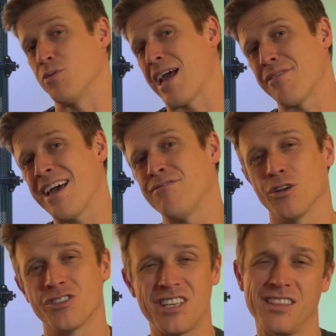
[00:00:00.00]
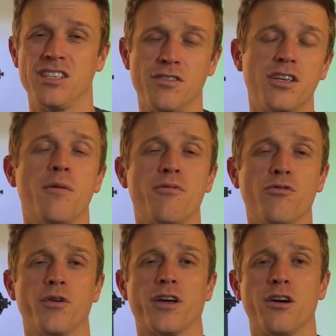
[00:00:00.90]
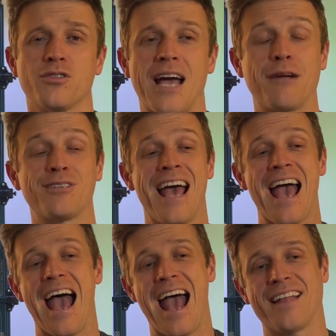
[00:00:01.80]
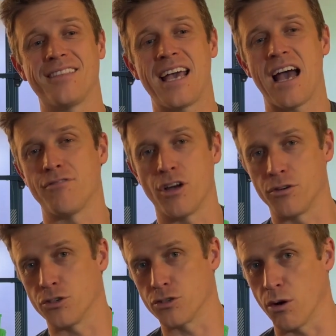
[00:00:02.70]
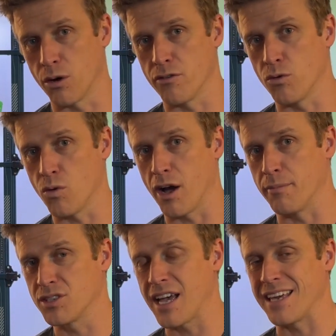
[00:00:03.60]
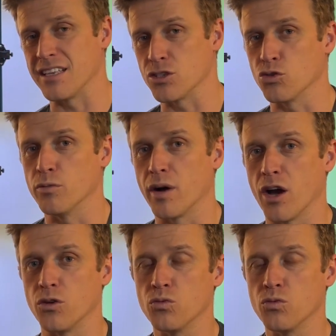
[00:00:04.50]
Now, they've not seen this video before it goes out, and they have no control over what I'm saying. These are all my own